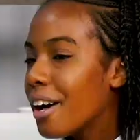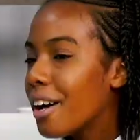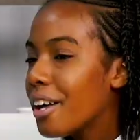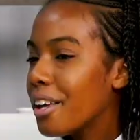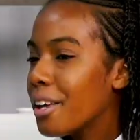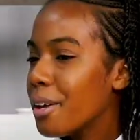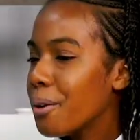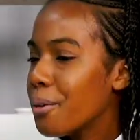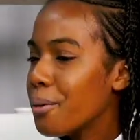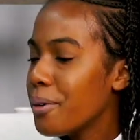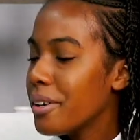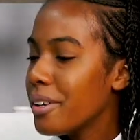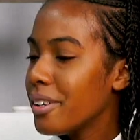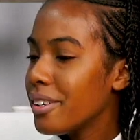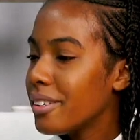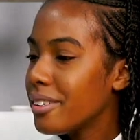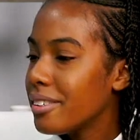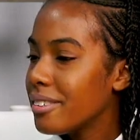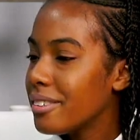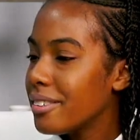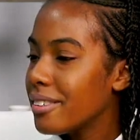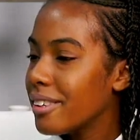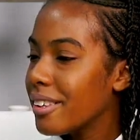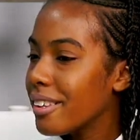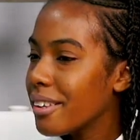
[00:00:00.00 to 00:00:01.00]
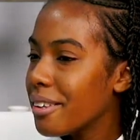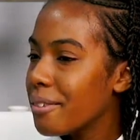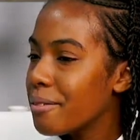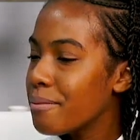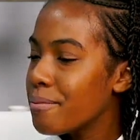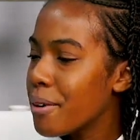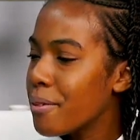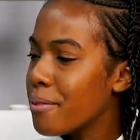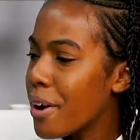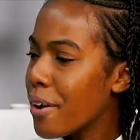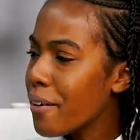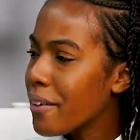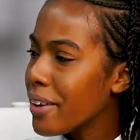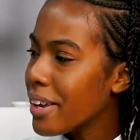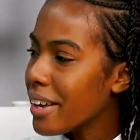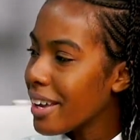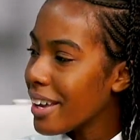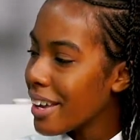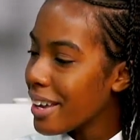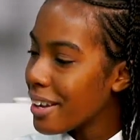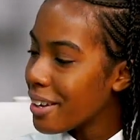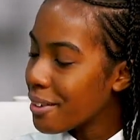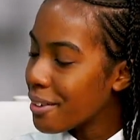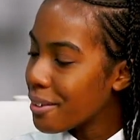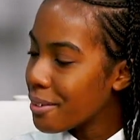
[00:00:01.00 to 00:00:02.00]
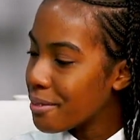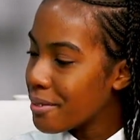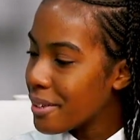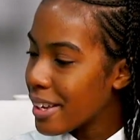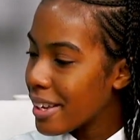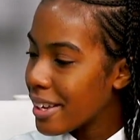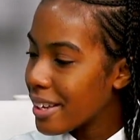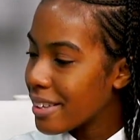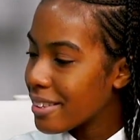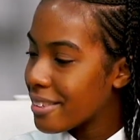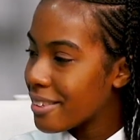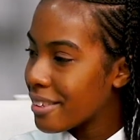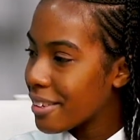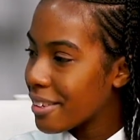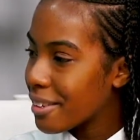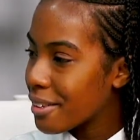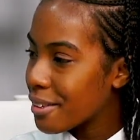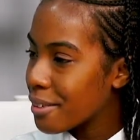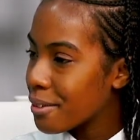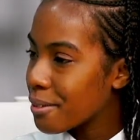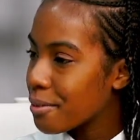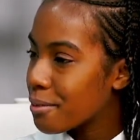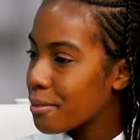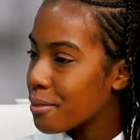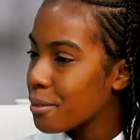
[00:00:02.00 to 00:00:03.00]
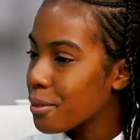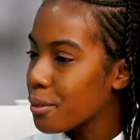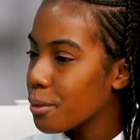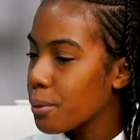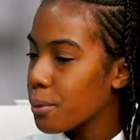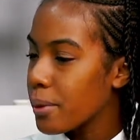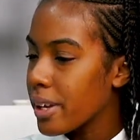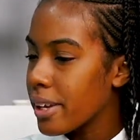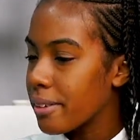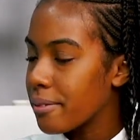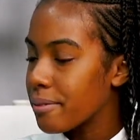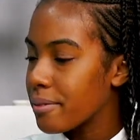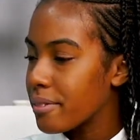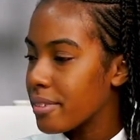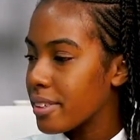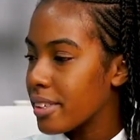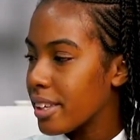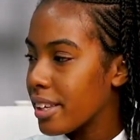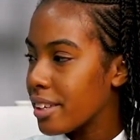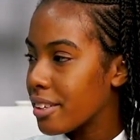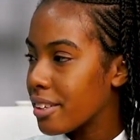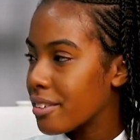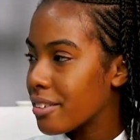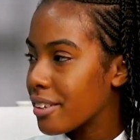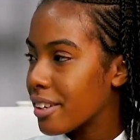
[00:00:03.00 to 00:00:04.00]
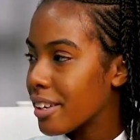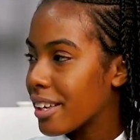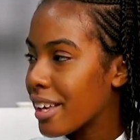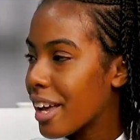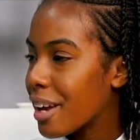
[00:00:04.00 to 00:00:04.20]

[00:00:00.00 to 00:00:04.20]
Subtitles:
it was a very innovative way of teaching.